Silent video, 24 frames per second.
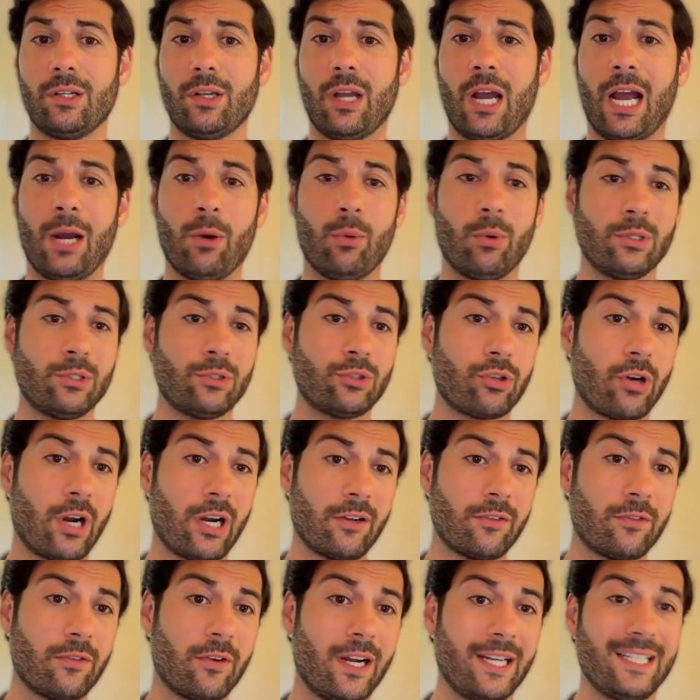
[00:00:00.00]
I would try
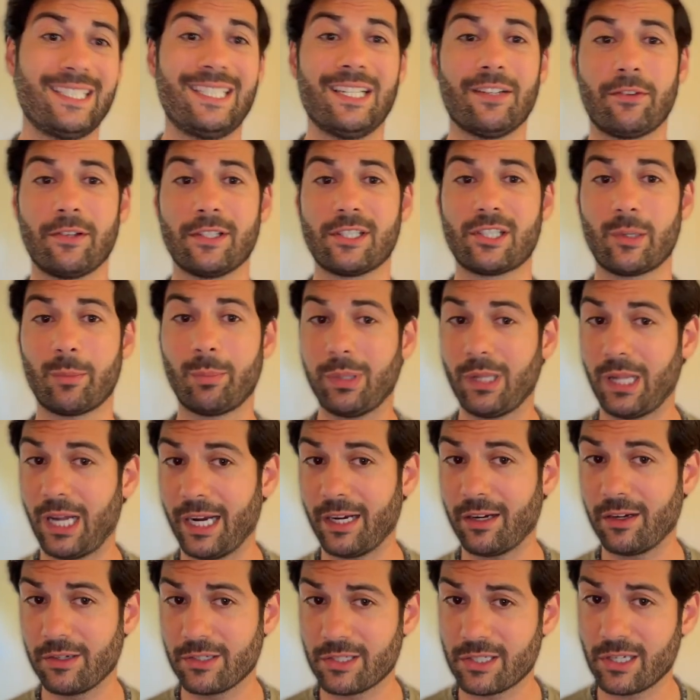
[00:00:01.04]
to find different
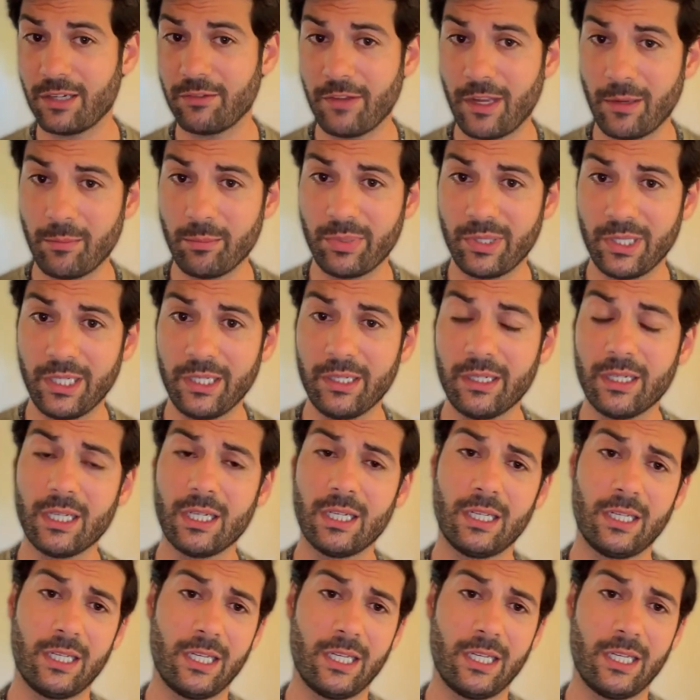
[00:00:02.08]
suppliers of MP